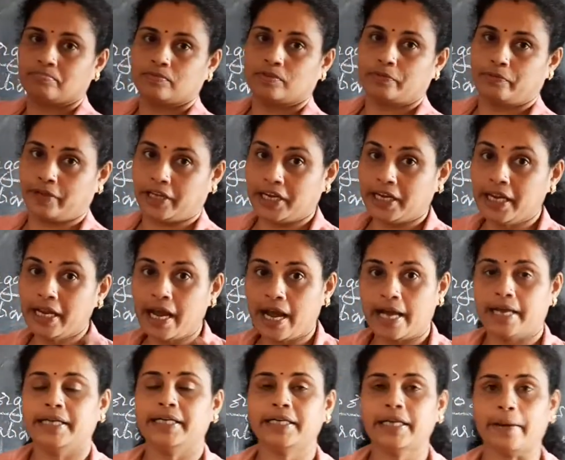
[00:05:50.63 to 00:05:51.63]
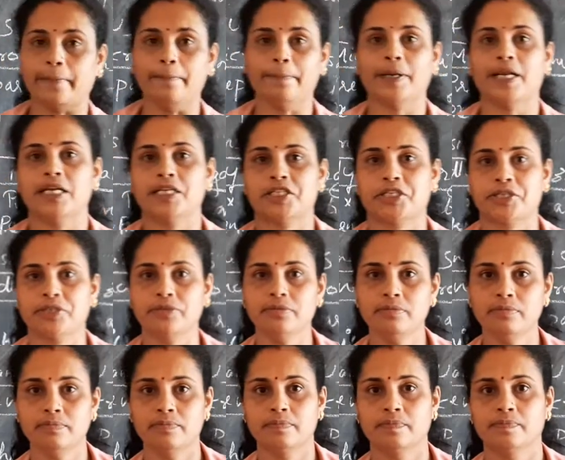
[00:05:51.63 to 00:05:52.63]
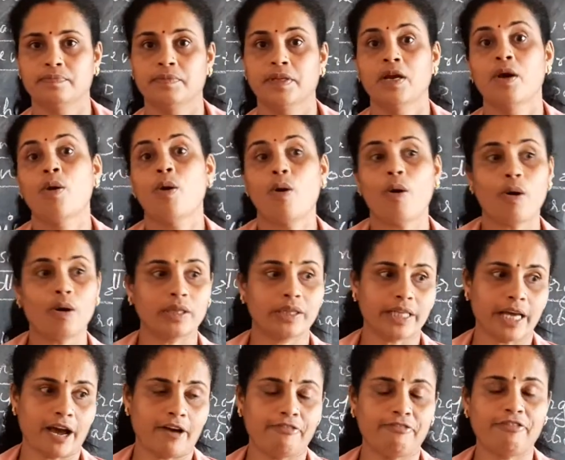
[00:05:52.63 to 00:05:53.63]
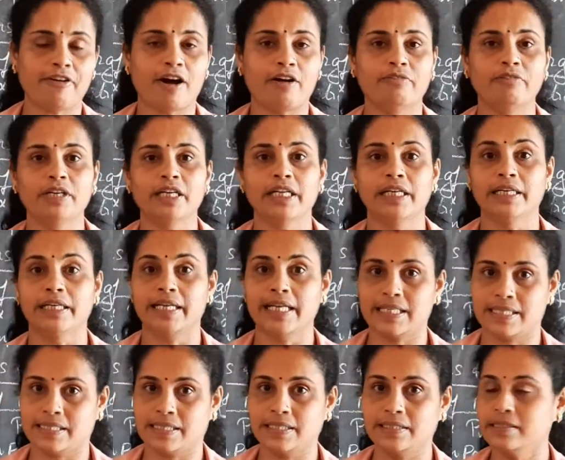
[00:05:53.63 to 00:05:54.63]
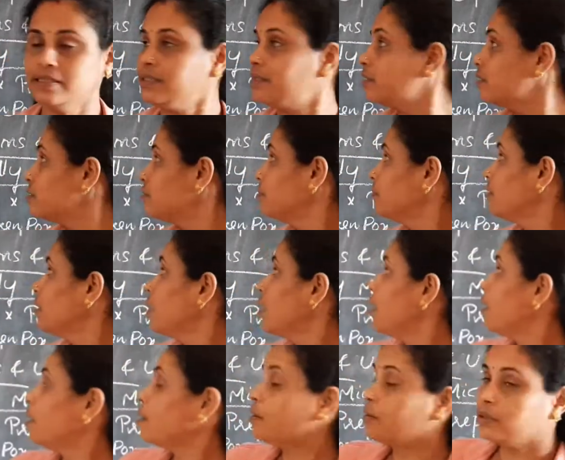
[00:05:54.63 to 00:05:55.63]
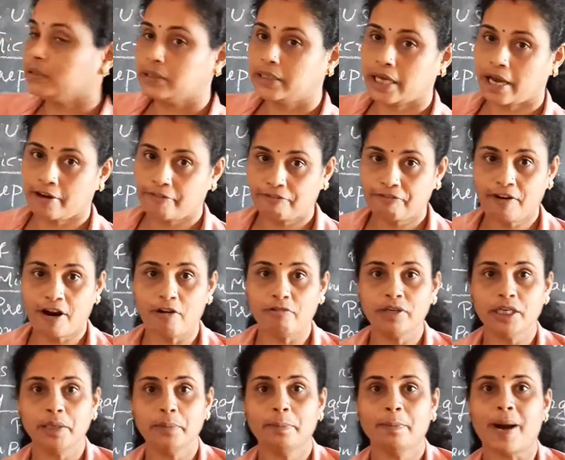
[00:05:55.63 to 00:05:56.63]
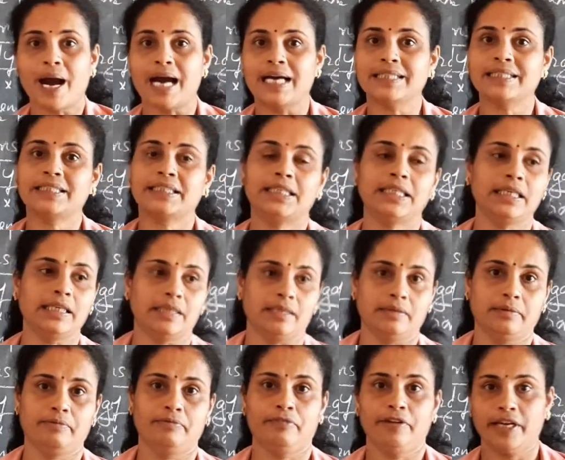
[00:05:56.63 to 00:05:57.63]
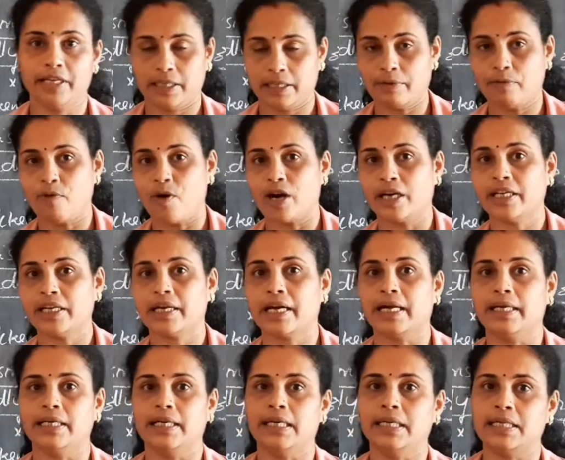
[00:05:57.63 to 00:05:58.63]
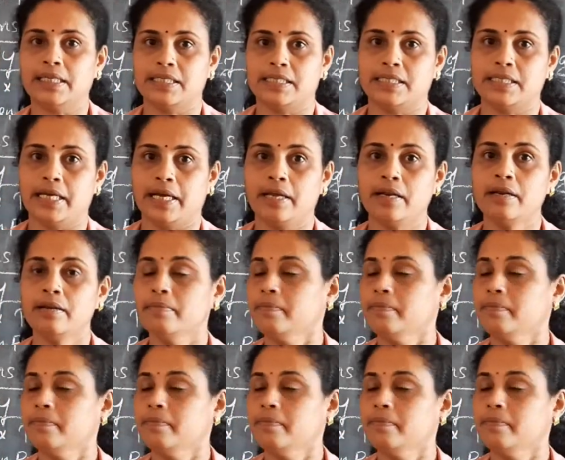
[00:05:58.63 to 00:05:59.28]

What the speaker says: very high temperature, or they are found in desert, they are found in marshy where the water content is there,